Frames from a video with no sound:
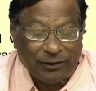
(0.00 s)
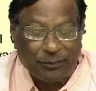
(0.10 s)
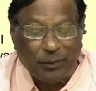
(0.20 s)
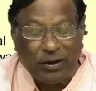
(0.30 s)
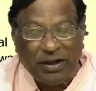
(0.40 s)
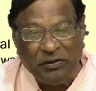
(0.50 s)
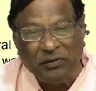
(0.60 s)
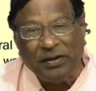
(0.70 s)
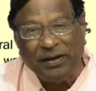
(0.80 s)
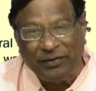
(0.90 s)

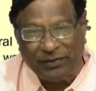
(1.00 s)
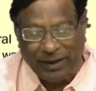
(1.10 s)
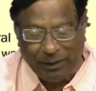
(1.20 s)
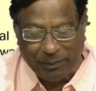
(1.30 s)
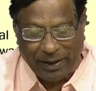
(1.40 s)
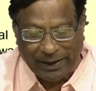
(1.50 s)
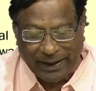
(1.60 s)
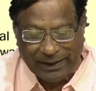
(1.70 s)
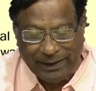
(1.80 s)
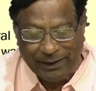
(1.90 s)
smallest discrete
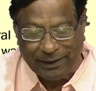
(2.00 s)
particle